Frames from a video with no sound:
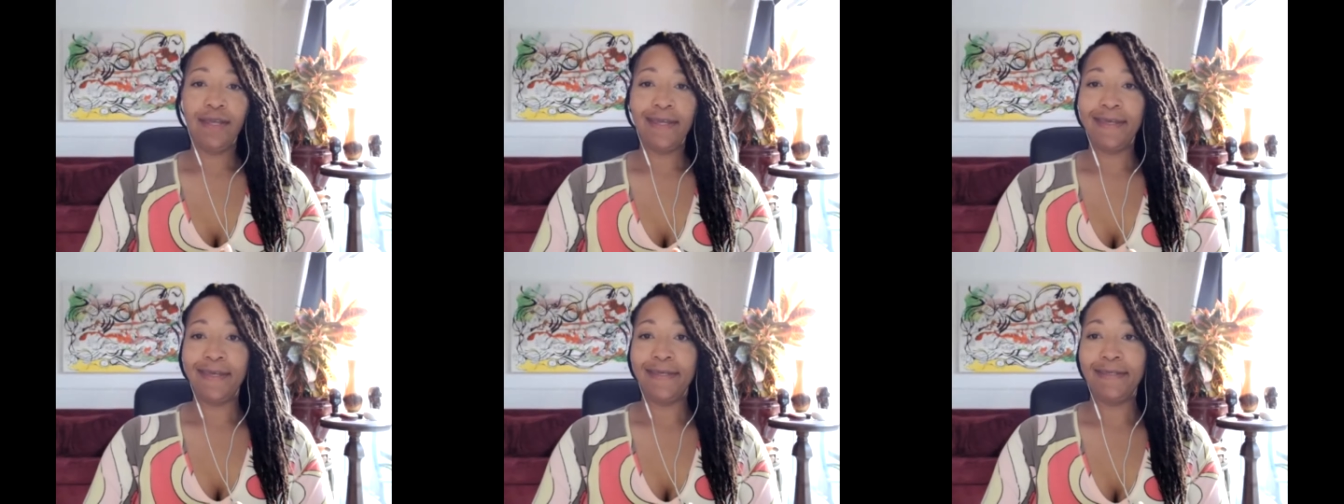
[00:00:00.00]

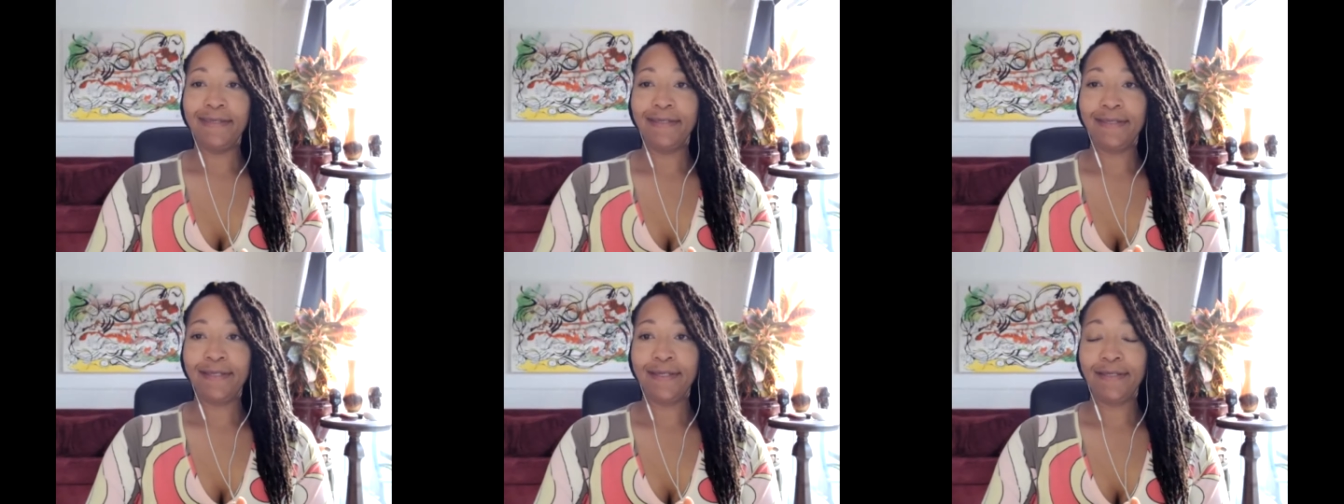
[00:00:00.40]

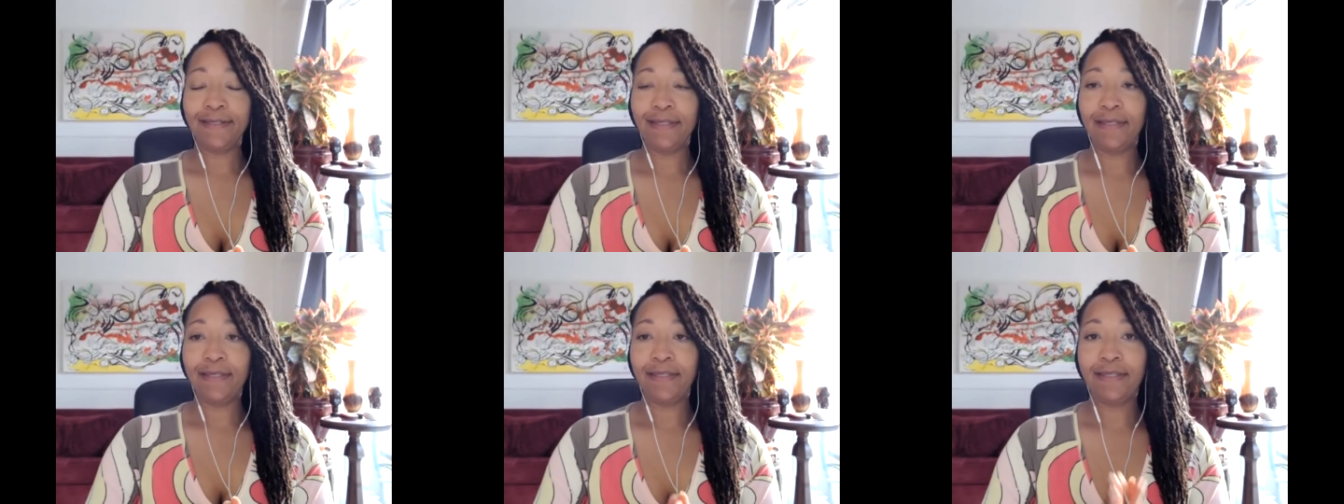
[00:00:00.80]
and
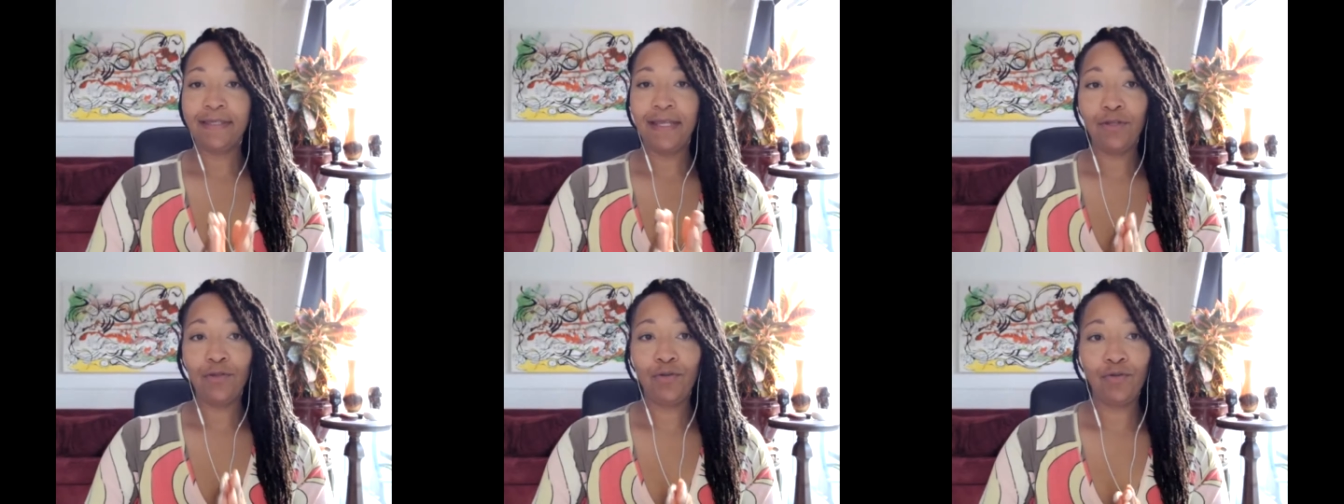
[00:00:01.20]

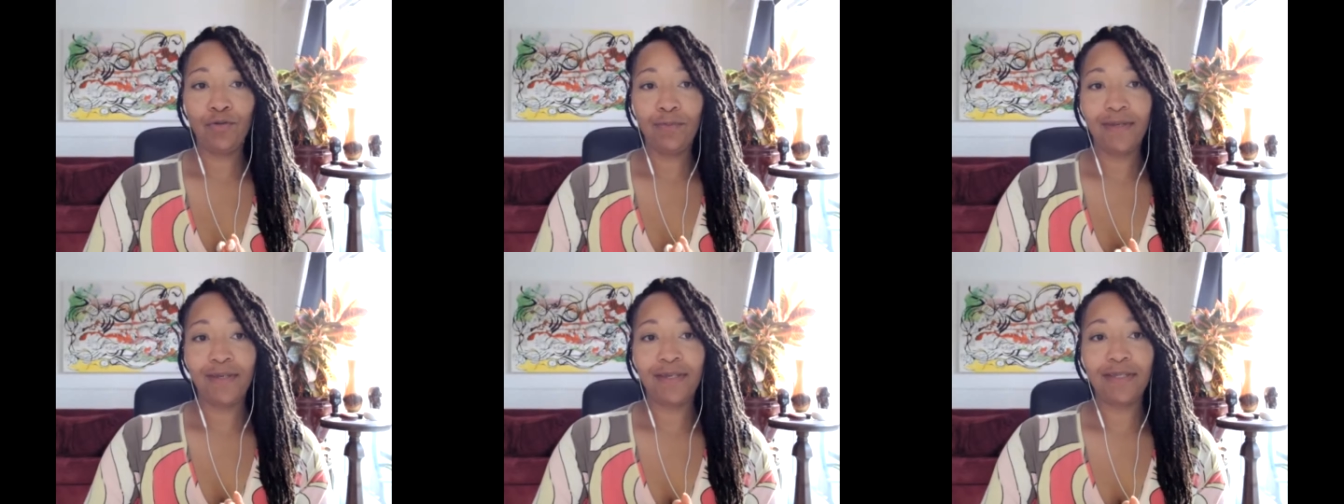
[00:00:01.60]
stay
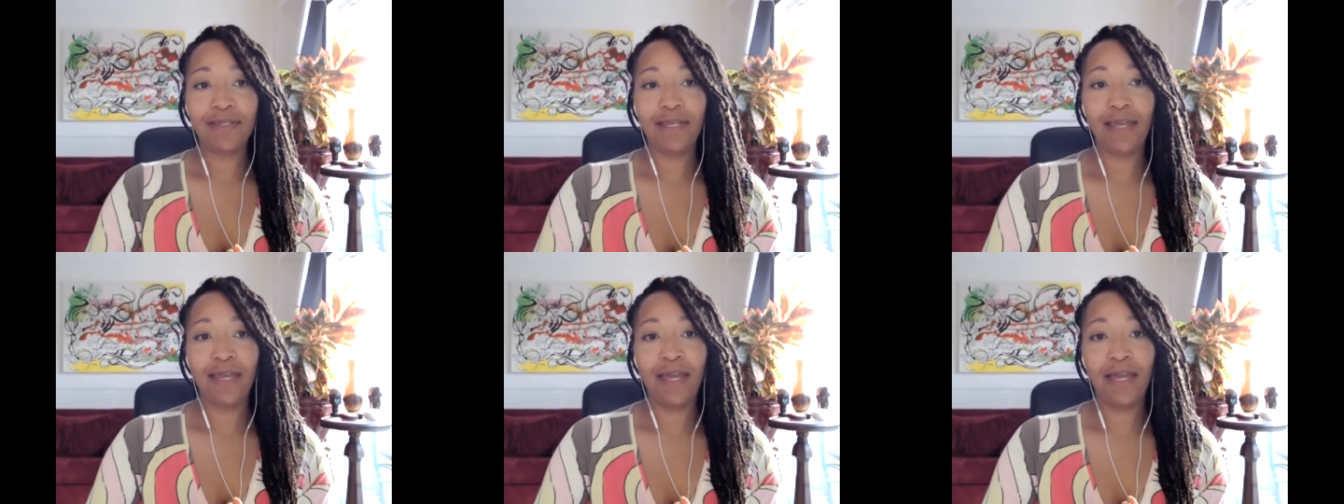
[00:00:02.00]
tuned because
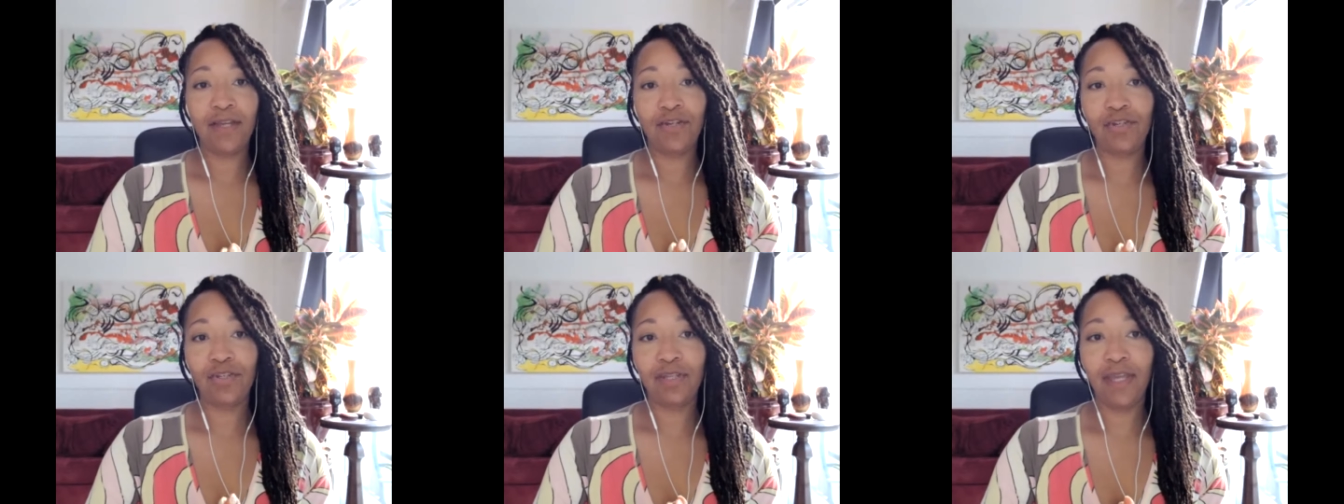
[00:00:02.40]
I
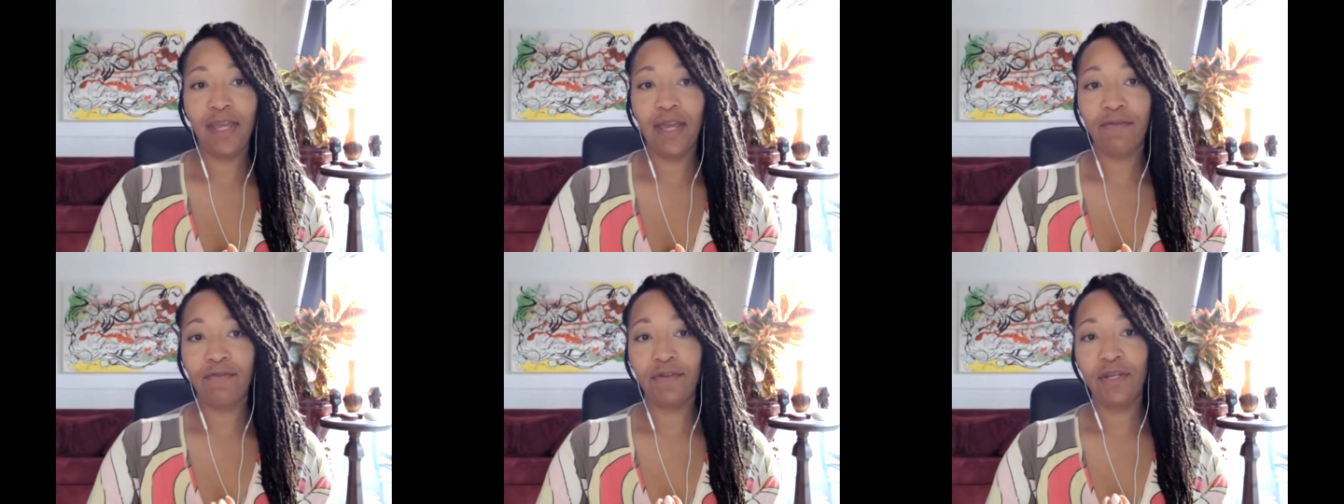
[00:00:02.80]
actually
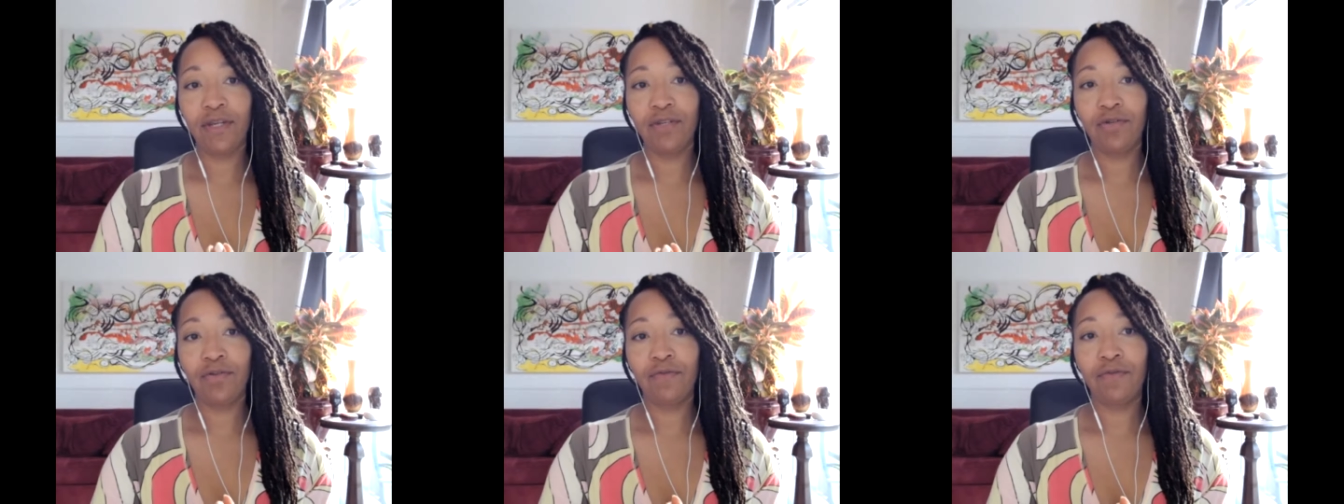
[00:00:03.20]
have an
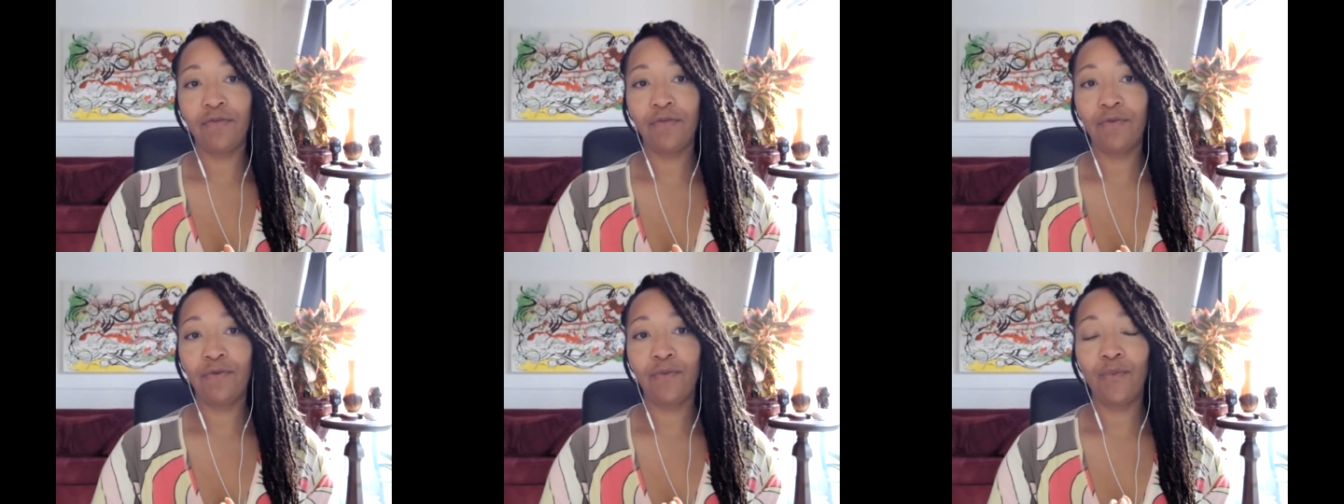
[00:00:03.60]

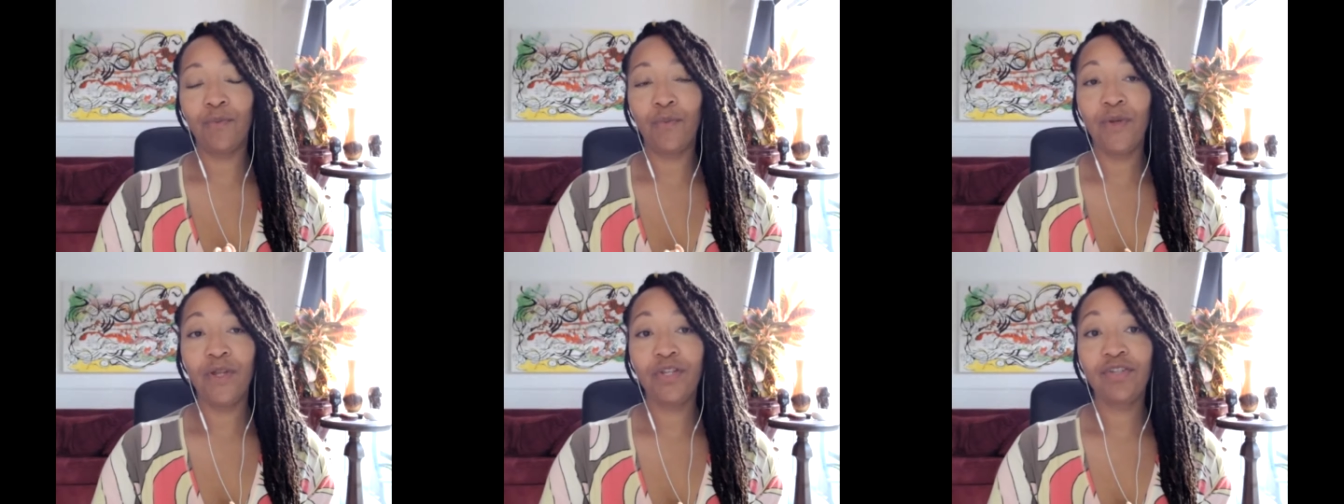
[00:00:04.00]
interview
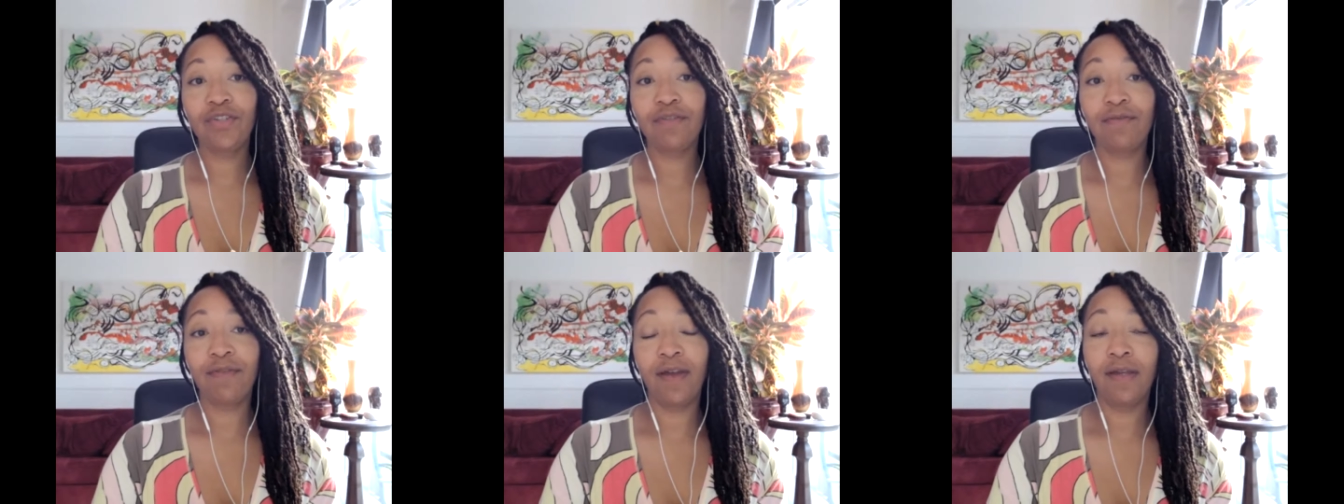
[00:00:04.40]
with
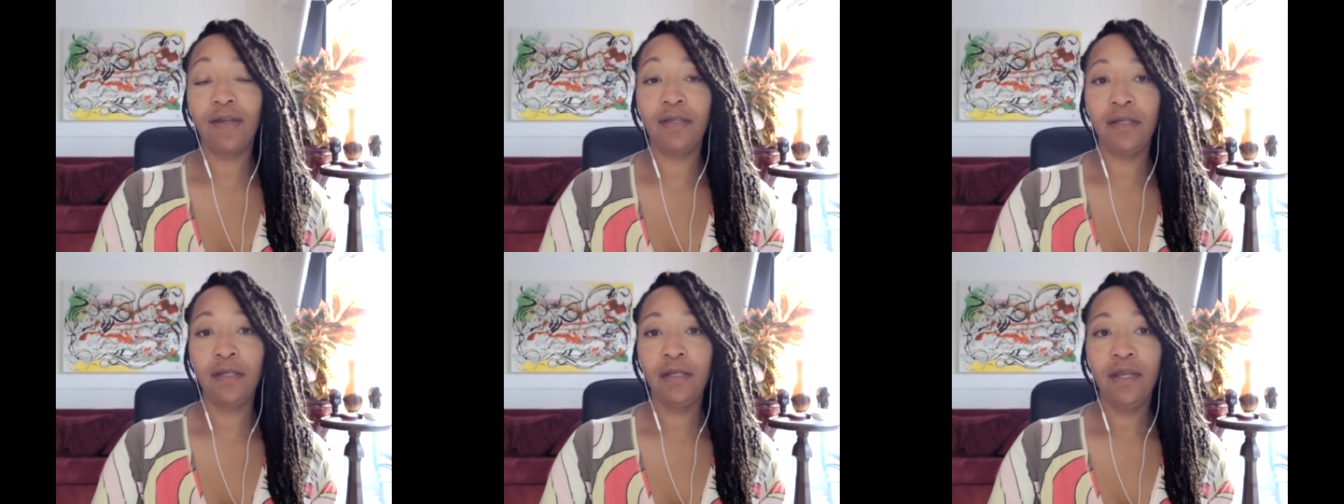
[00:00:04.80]

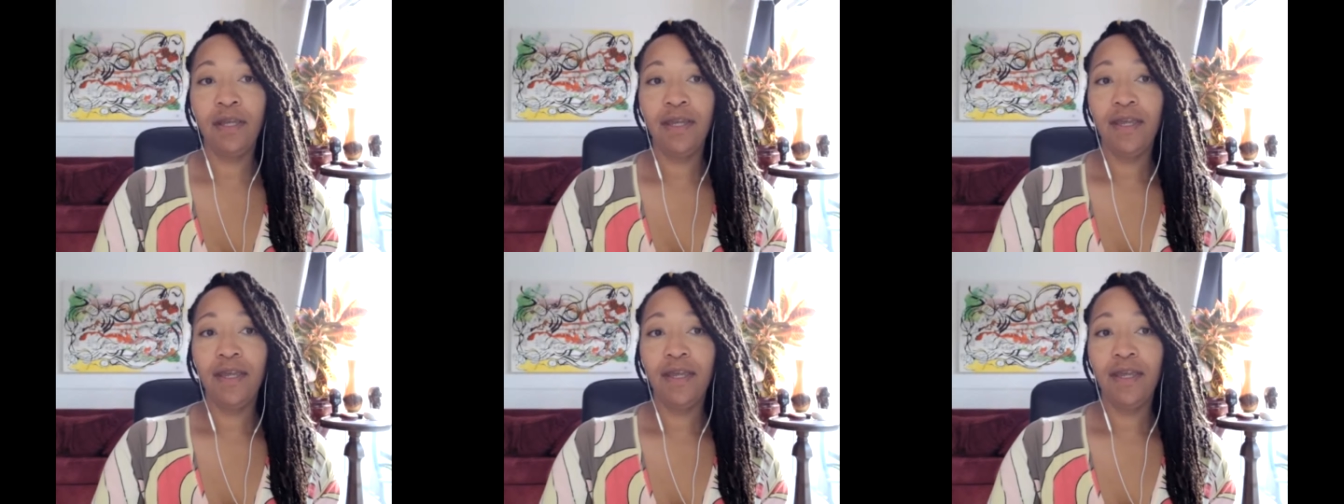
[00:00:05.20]
Shivani,